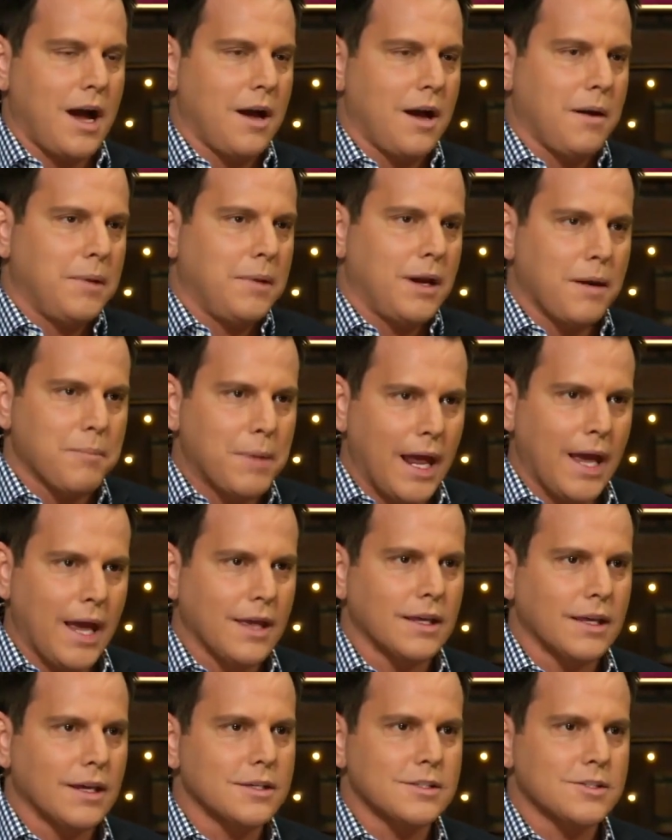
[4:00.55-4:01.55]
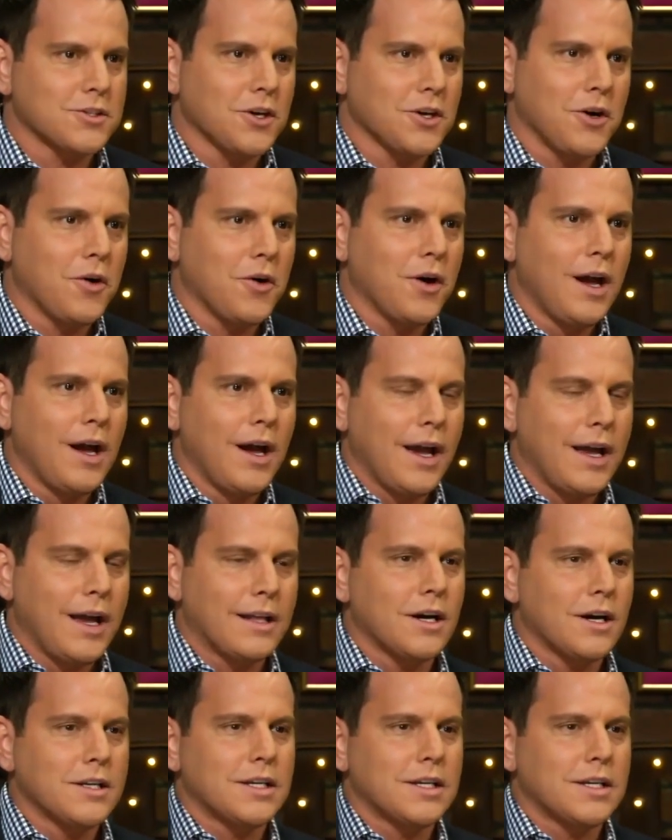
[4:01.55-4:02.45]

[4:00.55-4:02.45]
I'm an atheist, so it's